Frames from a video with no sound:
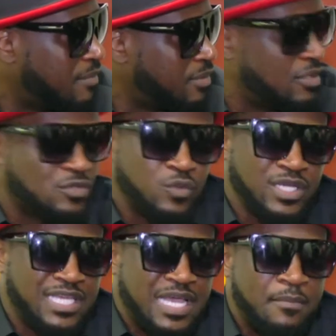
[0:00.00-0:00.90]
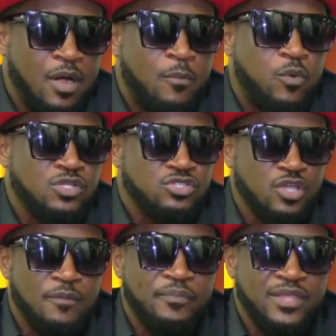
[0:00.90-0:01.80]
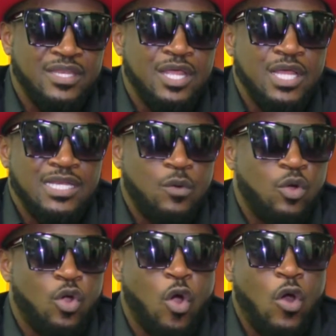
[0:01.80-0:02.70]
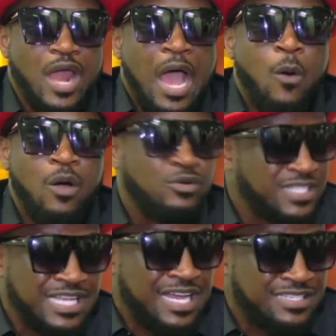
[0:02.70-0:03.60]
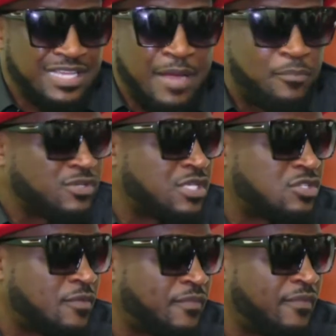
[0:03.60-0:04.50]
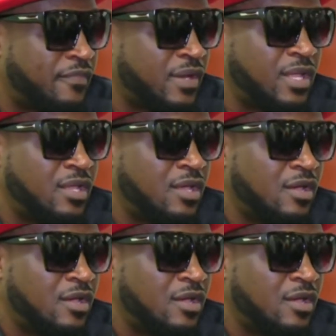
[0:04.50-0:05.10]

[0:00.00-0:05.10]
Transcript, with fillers: because we came up with something that we call our own. See, I say I posted something three,